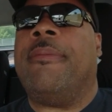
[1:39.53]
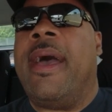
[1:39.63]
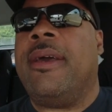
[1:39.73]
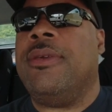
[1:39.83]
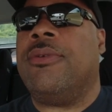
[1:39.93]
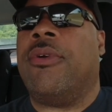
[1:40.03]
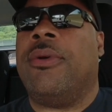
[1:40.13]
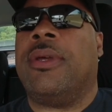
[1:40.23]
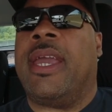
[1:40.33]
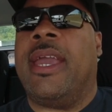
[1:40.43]
how do you
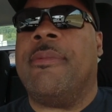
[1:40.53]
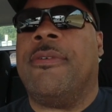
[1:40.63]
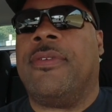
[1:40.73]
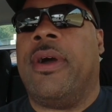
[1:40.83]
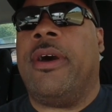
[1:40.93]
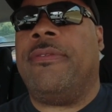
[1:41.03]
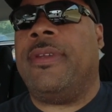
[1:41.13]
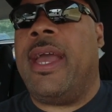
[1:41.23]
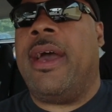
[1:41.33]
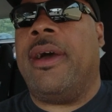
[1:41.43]
grow the game of golf
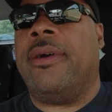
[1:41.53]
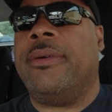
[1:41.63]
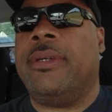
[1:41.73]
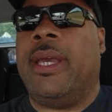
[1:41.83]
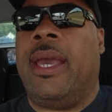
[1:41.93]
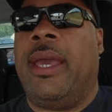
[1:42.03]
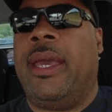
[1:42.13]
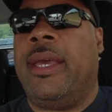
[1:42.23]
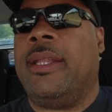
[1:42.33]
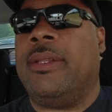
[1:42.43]
now?
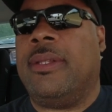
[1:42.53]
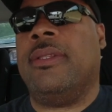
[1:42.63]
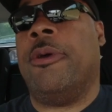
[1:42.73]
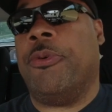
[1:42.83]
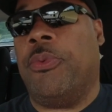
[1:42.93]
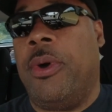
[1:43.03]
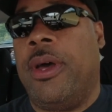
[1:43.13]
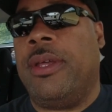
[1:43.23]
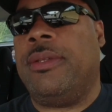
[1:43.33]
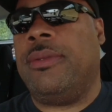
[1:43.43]
And number
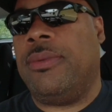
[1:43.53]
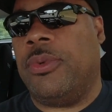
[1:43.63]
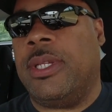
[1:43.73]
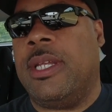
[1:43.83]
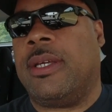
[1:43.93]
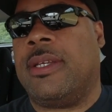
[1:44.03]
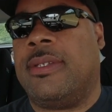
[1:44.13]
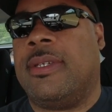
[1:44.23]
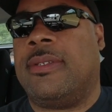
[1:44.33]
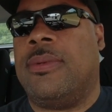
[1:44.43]
one, we need a
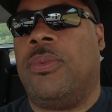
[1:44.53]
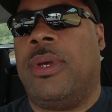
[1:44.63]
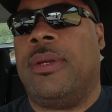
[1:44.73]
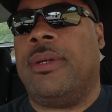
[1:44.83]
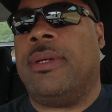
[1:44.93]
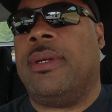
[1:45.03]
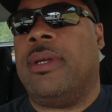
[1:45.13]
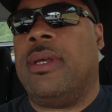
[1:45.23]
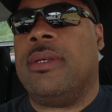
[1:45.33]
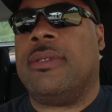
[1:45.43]
consistent winner,
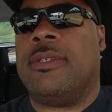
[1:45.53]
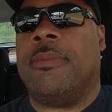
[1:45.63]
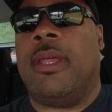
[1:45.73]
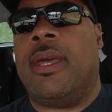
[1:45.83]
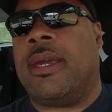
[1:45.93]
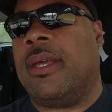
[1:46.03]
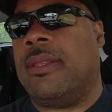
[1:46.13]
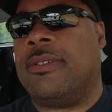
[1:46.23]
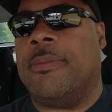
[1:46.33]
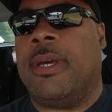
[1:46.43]
somebody
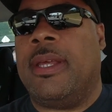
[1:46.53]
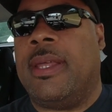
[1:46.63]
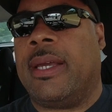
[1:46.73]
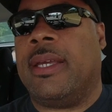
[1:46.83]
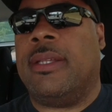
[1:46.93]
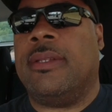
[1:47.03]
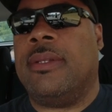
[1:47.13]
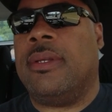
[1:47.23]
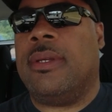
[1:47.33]
that can